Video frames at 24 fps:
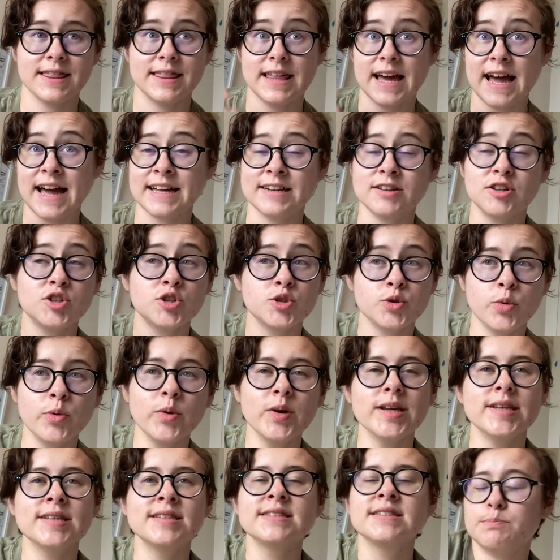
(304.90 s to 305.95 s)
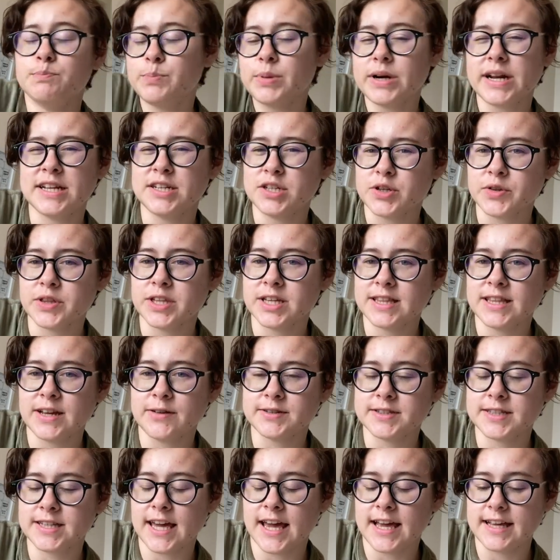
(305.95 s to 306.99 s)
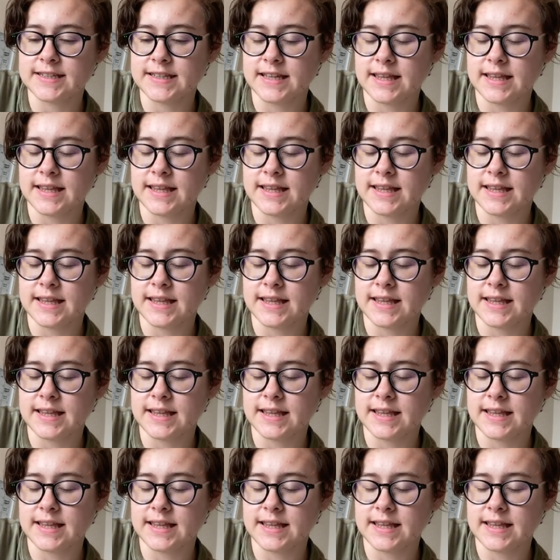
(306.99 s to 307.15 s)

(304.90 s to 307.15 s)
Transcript: that choice, but I don't think that was the case.